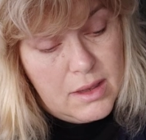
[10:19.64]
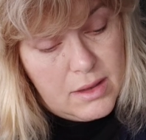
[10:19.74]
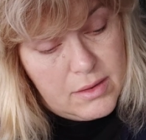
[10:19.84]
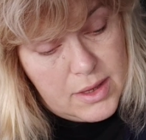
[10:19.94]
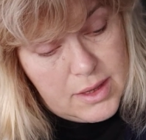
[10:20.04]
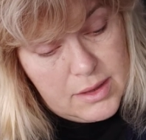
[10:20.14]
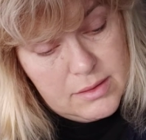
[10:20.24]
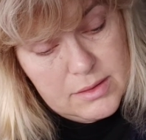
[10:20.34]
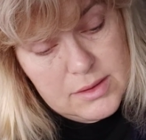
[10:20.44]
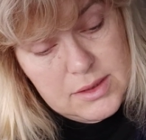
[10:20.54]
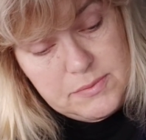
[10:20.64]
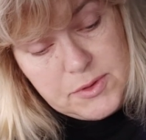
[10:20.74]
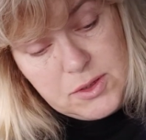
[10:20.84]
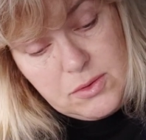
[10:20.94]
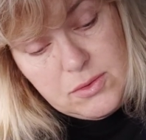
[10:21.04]
Okay, it's
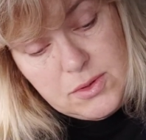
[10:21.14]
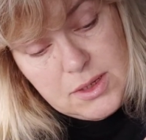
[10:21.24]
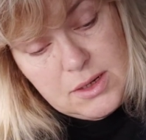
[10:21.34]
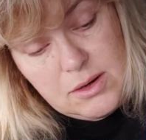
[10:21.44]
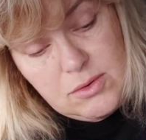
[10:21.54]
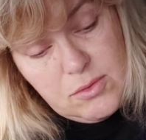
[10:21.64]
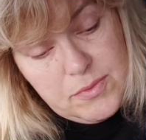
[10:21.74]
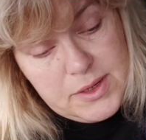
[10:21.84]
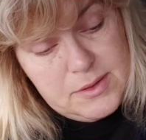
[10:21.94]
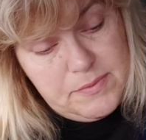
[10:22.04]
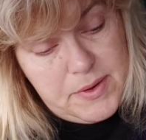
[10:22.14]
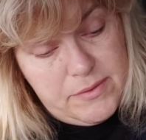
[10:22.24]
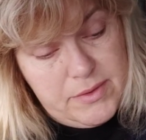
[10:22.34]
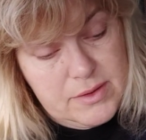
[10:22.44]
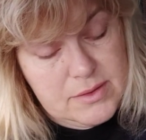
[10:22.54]
obscured in our normal
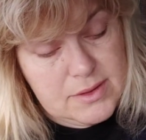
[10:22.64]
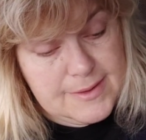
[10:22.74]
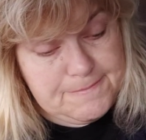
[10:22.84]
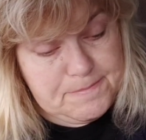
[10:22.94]
experience.